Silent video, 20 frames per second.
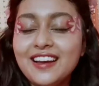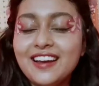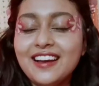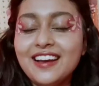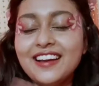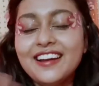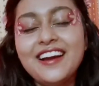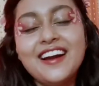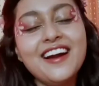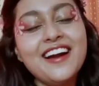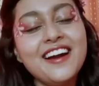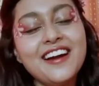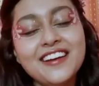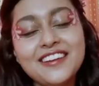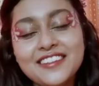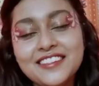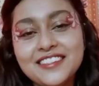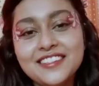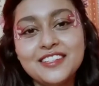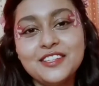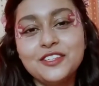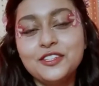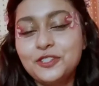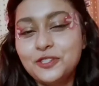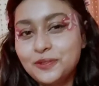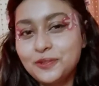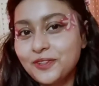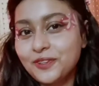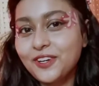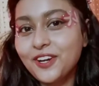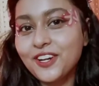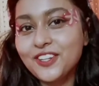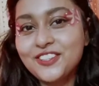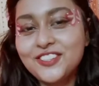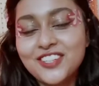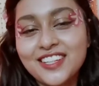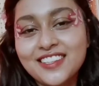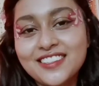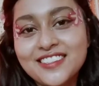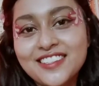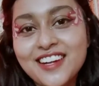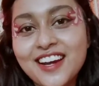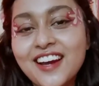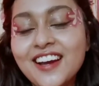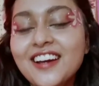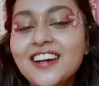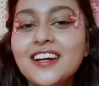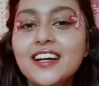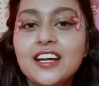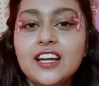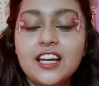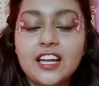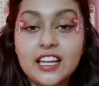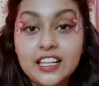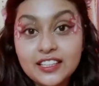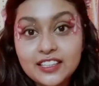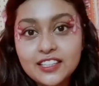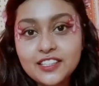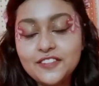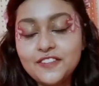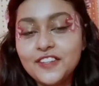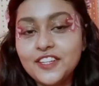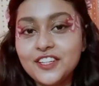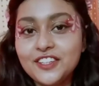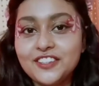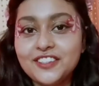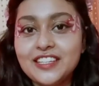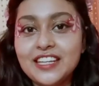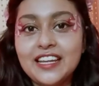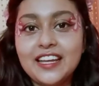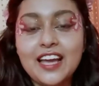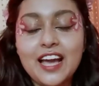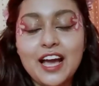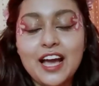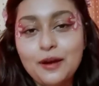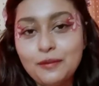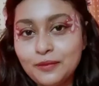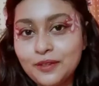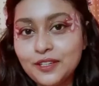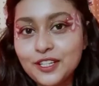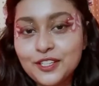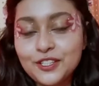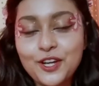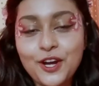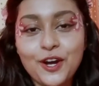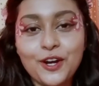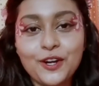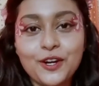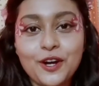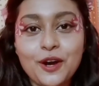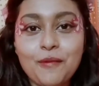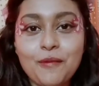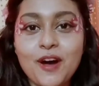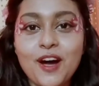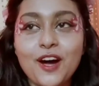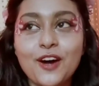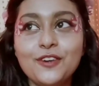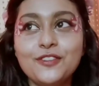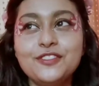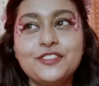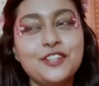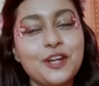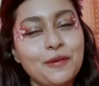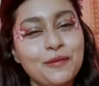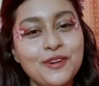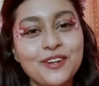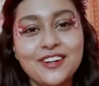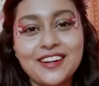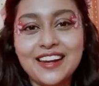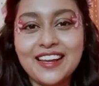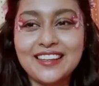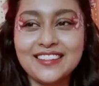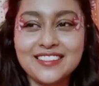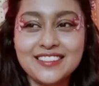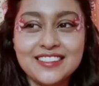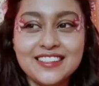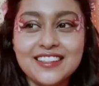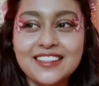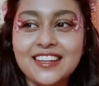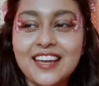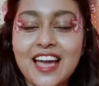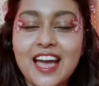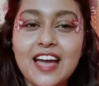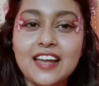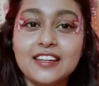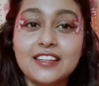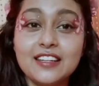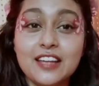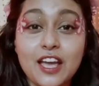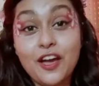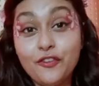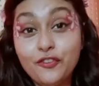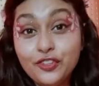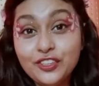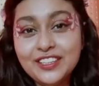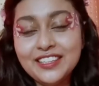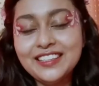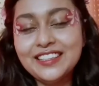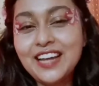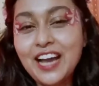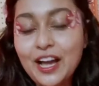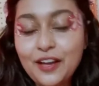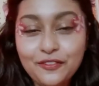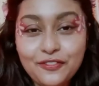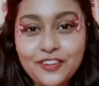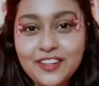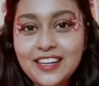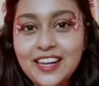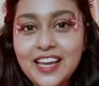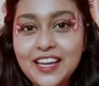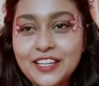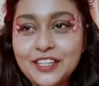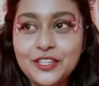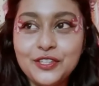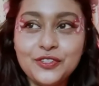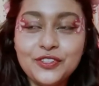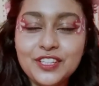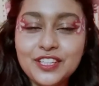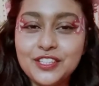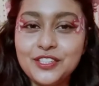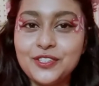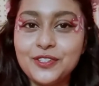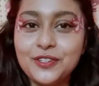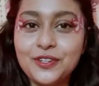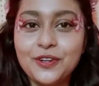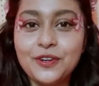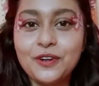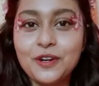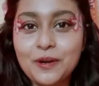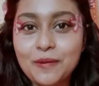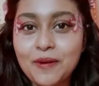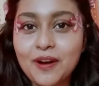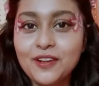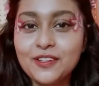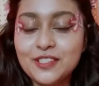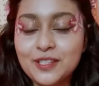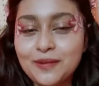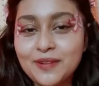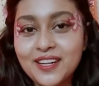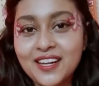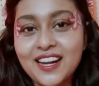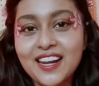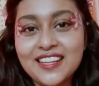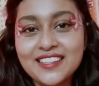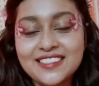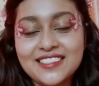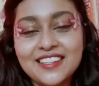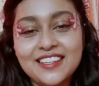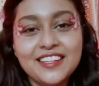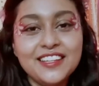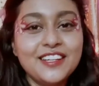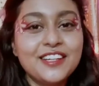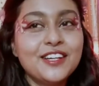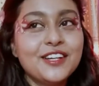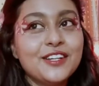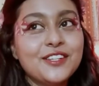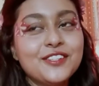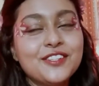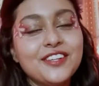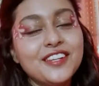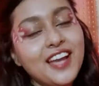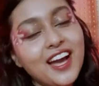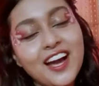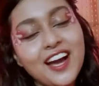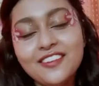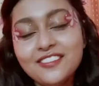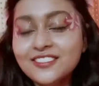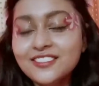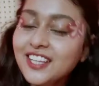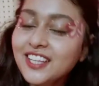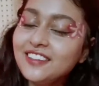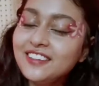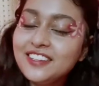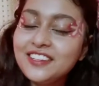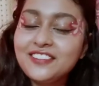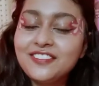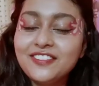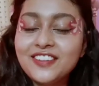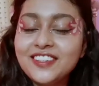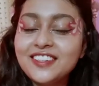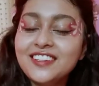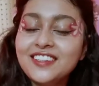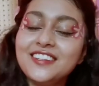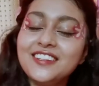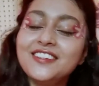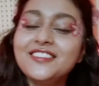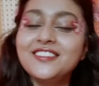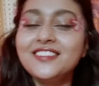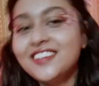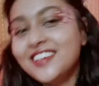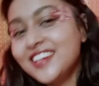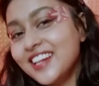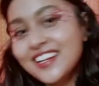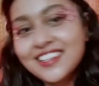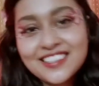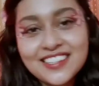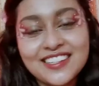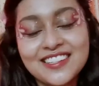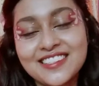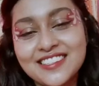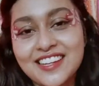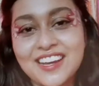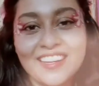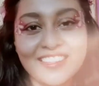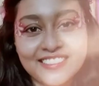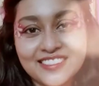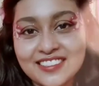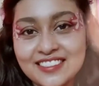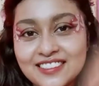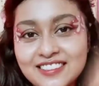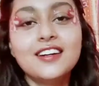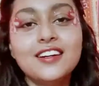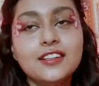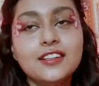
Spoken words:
Hi guys, Shubha Rajyatra. In this video today, I'm gonna talk about double cleansing and everything I feel like you need to know about double cleansing. So yeah, without any further ado, let's get started.